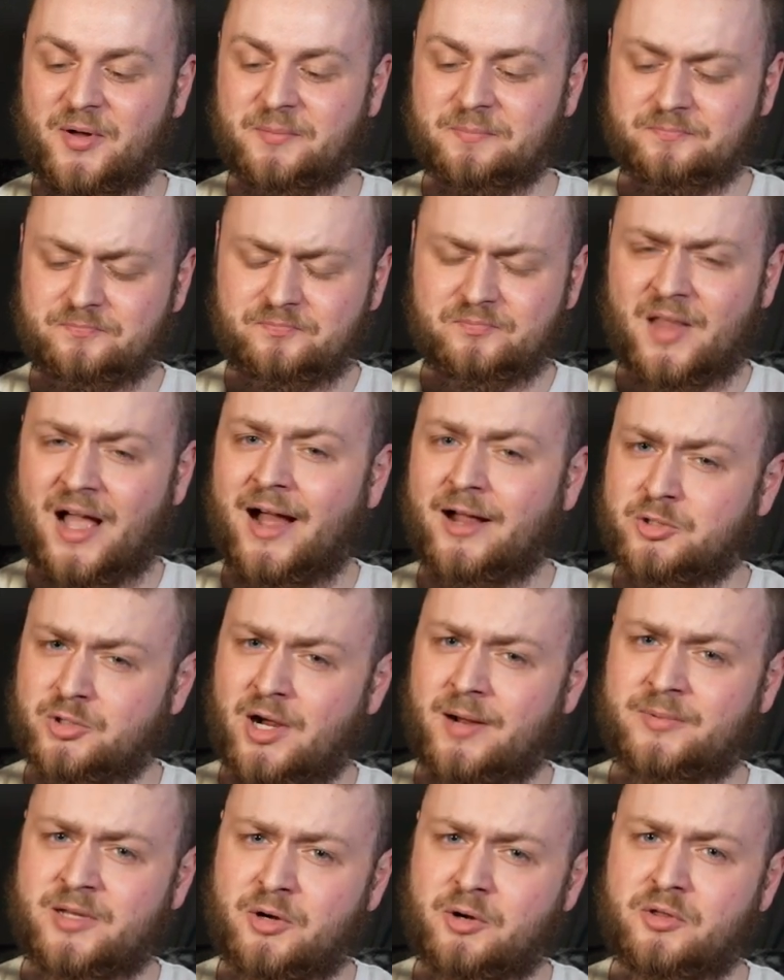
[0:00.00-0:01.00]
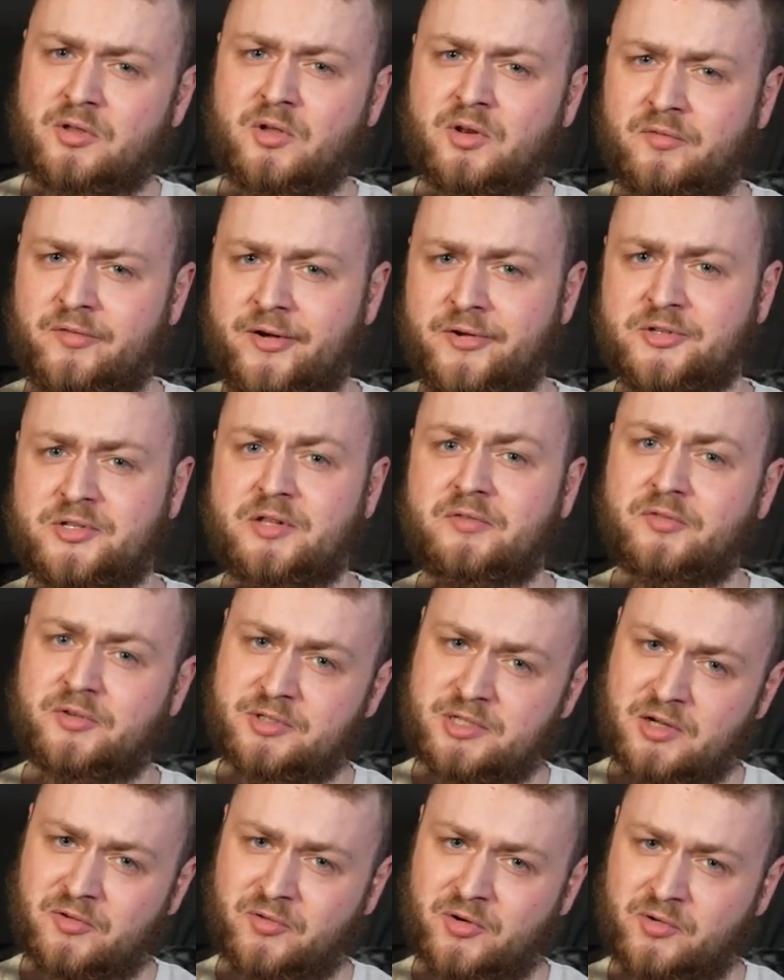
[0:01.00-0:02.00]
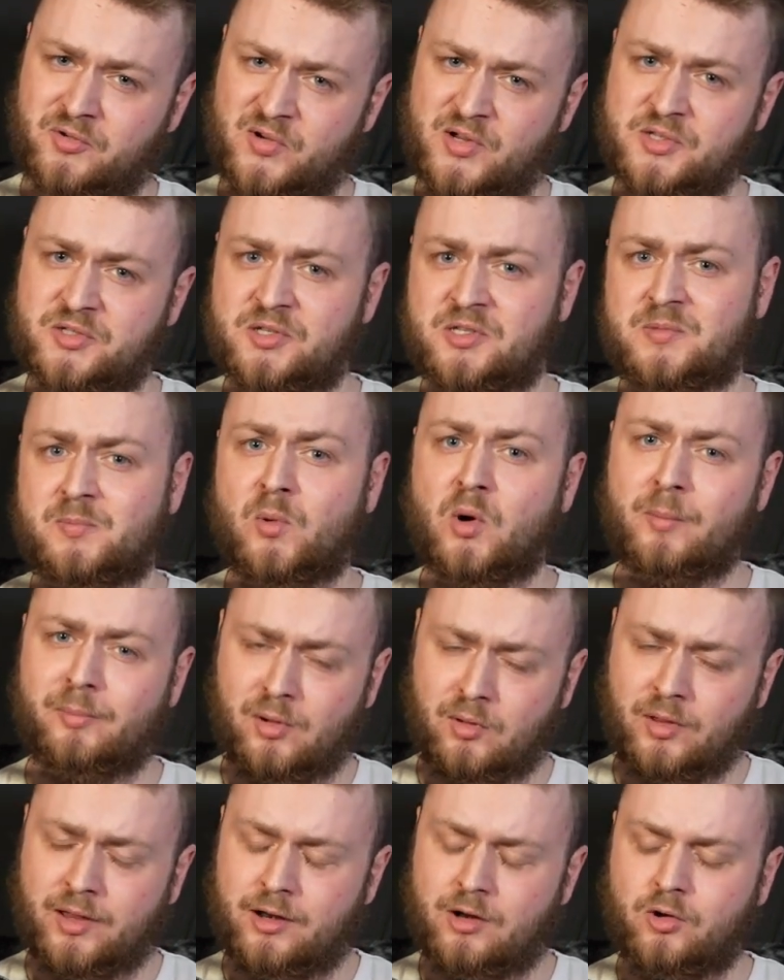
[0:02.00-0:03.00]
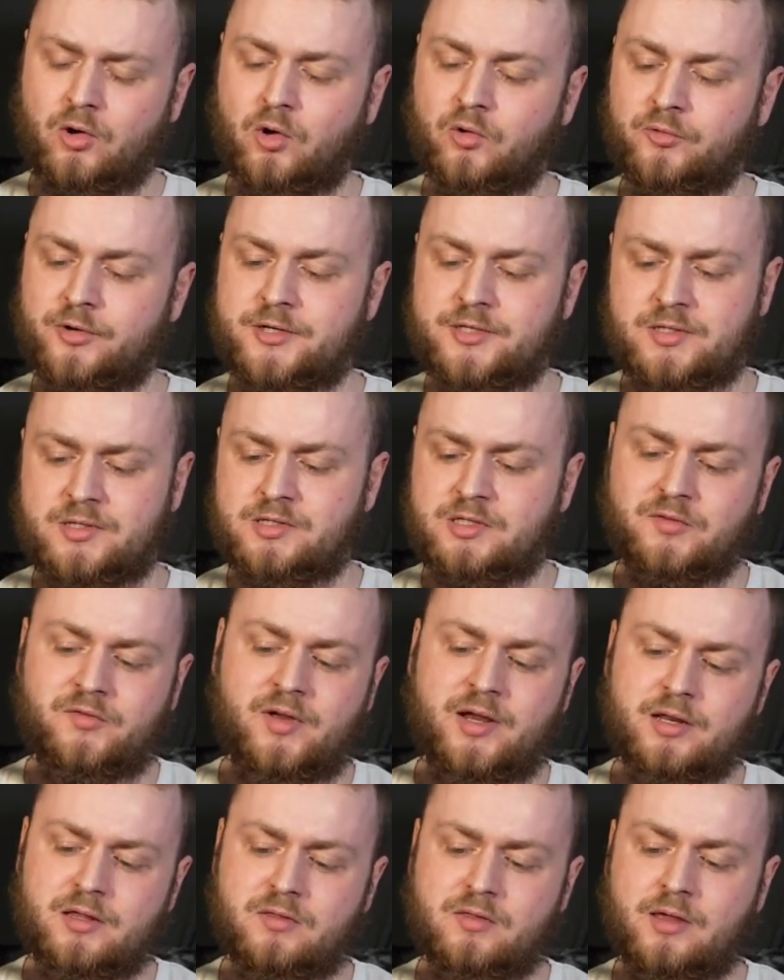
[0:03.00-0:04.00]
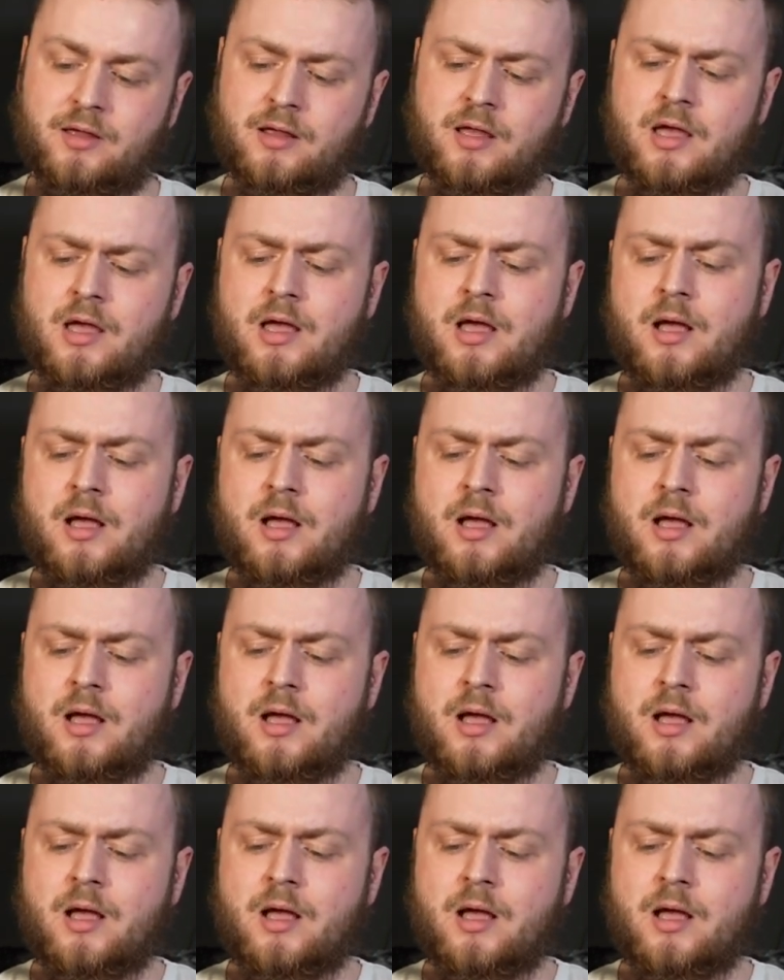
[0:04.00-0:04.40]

But I dropped out of university for different reasons, more political reasons, if anything.